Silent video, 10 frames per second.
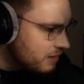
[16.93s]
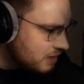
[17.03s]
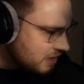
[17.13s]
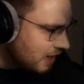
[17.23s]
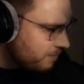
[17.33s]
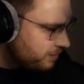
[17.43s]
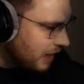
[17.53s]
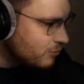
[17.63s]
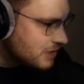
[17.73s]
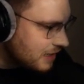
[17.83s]
These are,
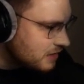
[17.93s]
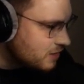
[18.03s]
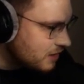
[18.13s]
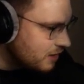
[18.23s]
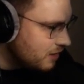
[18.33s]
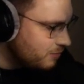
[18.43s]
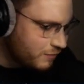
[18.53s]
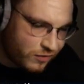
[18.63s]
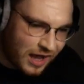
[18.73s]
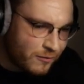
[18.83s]
I would say this uh, uh,
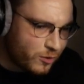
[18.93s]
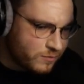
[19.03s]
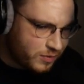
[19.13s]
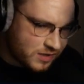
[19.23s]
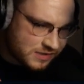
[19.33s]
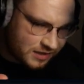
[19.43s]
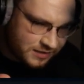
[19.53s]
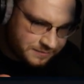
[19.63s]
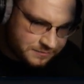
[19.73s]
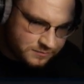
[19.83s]
before, I won't pause a
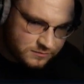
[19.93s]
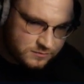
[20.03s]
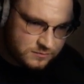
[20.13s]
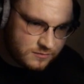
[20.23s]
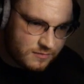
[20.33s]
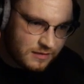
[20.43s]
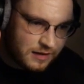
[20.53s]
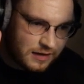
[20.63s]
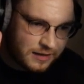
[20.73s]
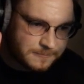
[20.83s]
lot.
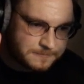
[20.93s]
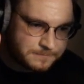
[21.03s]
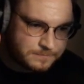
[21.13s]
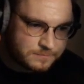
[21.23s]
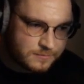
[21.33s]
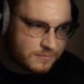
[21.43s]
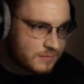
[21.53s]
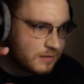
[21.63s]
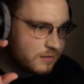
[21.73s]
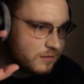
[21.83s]
Um,
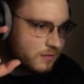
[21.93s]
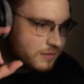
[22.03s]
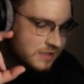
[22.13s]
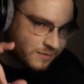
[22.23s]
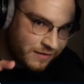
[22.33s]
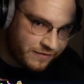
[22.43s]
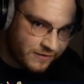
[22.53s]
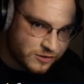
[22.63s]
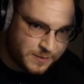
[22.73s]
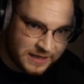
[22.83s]
these are my
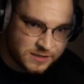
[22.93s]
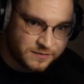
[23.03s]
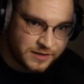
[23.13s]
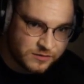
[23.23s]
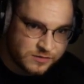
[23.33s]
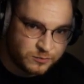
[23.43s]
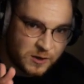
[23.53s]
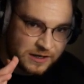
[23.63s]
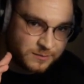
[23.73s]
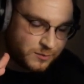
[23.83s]
favorite Sparkles videos.
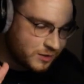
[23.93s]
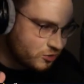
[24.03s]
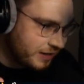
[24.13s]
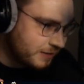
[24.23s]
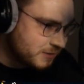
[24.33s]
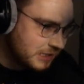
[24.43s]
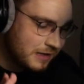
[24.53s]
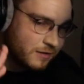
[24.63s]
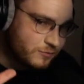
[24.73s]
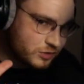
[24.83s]
World number one trade ups.
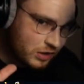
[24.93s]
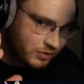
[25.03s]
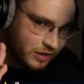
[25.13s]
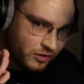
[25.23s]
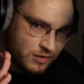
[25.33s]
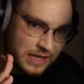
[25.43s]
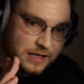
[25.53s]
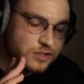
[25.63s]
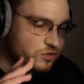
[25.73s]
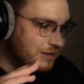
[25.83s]
If you don't know,
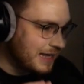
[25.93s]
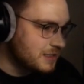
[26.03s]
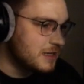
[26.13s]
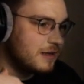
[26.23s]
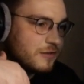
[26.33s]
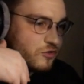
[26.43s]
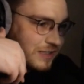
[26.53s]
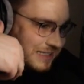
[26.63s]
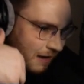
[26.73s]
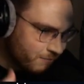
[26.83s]
to get to
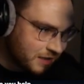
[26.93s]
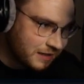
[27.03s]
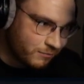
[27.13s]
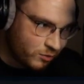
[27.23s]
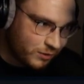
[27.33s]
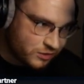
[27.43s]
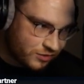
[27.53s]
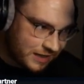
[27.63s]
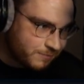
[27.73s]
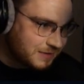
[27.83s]
assemble a number one
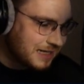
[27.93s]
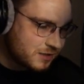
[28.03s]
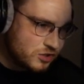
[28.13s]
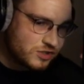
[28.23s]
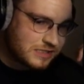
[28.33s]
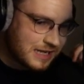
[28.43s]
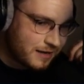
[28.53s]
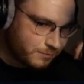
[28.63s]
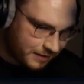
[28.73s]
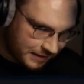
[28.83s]
trade up doesn't just
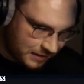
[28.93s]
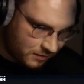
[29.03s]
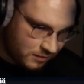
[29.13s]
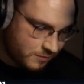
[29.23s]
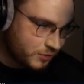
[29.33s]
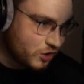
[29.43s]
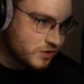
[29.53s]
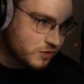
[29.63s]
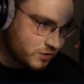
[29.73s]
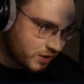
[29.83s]
take money but
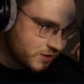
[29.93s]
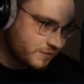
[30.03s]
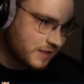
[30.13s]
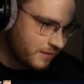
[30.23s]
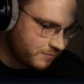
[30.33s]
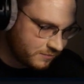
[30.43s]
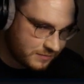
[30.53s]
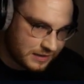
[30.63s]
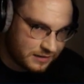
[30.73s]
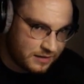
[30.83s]
also tons of time.
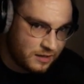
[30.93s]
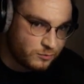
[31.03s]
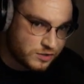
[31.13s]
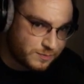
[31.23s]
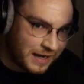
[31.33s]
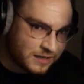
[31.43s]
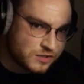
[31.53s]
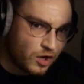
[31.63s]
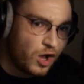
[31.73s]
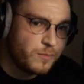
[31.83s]
Yeah, which
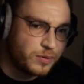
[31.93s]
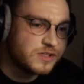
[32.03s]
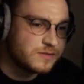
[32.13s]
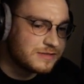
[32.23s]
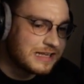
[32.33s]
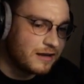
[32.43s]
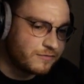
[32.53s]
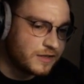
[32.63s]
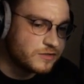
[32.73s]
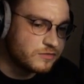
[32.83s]
Sparkles all puts
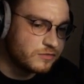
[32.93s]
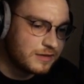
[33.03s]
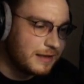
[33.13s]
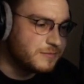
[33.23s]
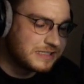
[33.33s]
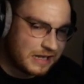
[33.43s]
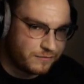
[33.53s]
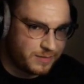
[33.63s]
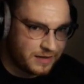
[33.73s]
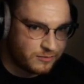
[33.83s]
himself into
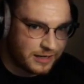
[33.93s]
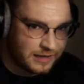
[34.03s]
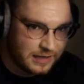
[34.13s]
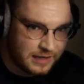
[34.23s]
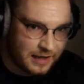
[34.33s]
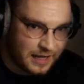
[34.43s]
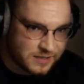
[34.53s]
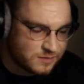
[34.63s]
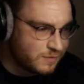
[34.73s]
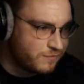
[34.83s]
himself. By the way, I
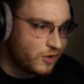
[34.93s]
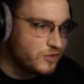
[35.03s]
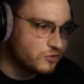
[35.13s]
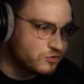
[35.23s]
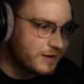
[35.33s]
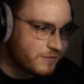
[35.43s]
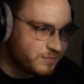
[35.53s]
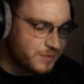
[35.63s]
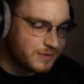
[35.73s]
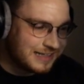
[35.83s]
asked him before, yo, do we have
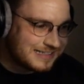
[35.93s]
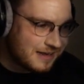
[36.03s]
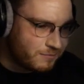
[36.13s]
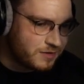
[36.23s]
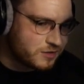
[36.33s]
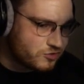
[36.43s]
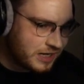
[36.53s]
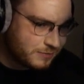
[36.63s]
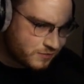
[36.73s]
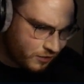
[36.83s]
people assemble the
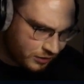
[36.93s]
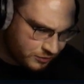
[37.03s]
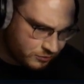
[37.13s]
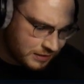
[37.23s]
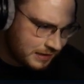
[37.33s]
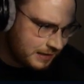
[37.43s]
trade ups for you